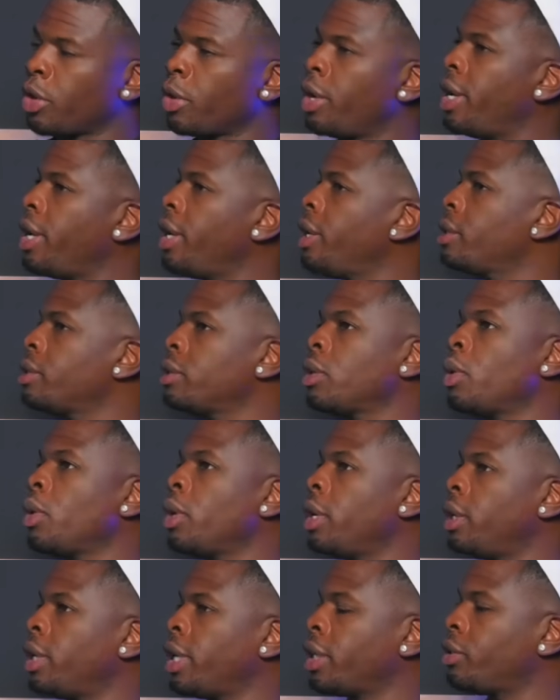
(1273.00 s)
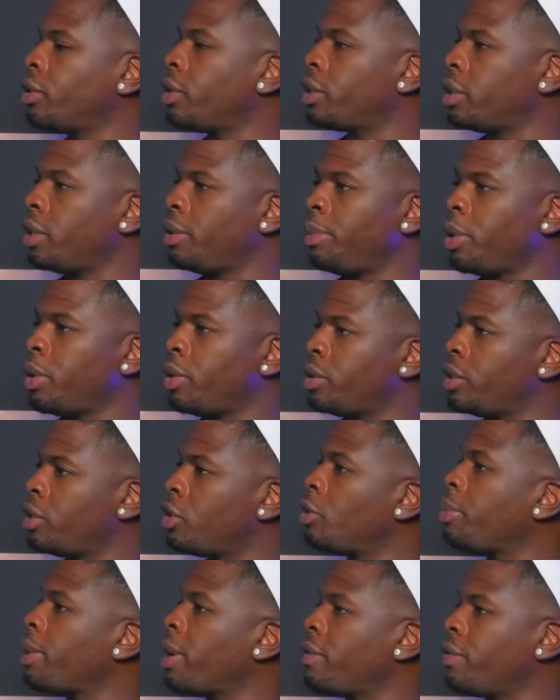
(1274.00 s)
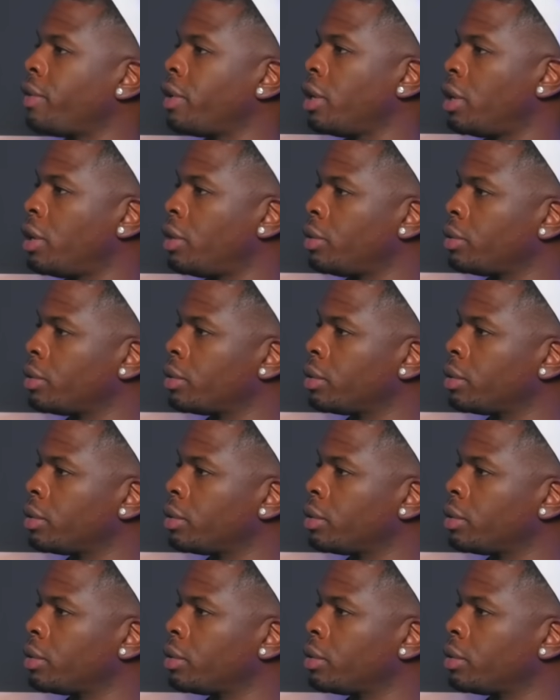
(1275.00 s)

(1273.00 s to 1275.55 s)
there is no electricity bill. It's just you're paying for the loan.